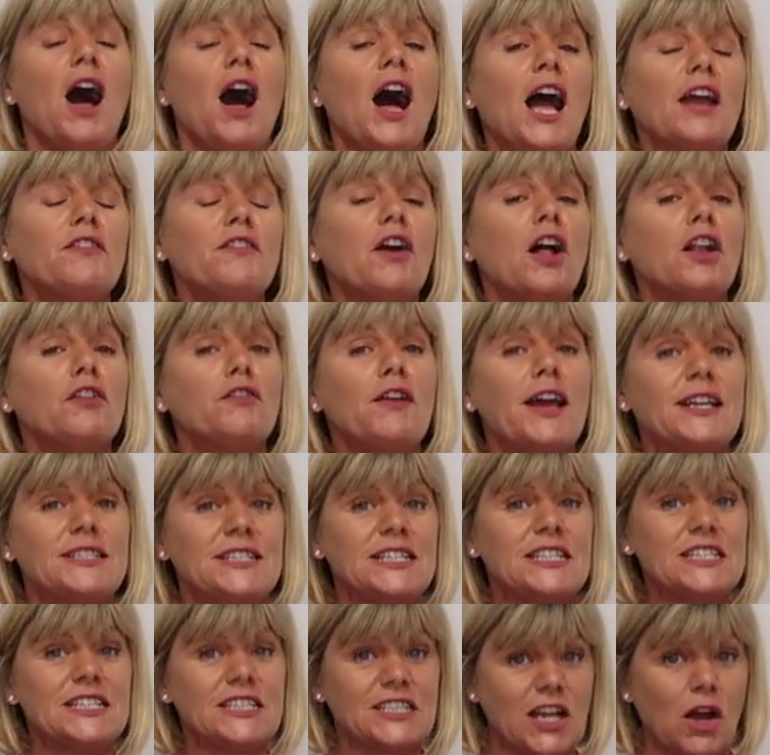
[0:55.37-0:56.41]
I've
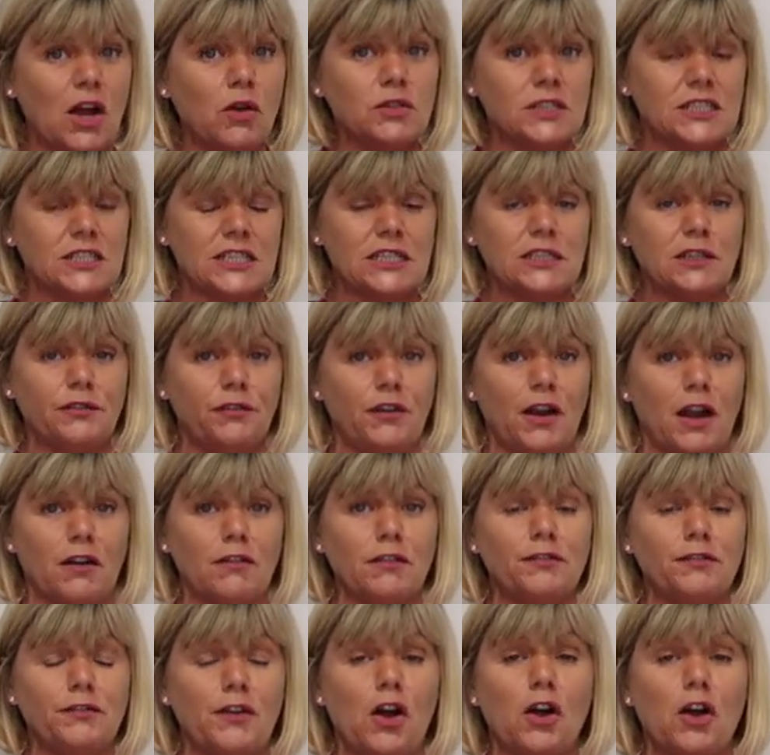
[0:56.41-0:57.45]
already soaked this
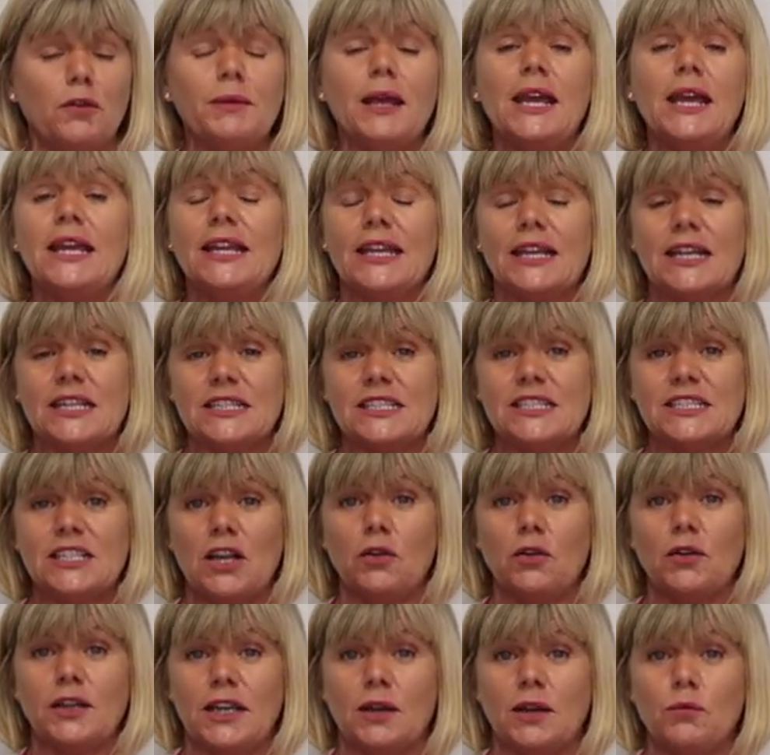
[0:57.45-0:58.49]
floral foam. You can
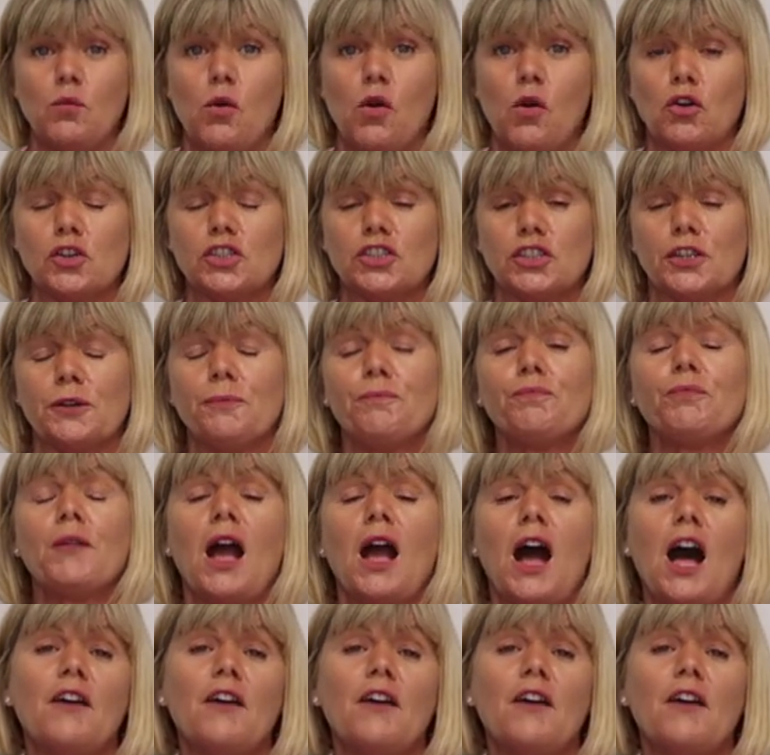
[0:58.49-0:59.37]
soak it in water.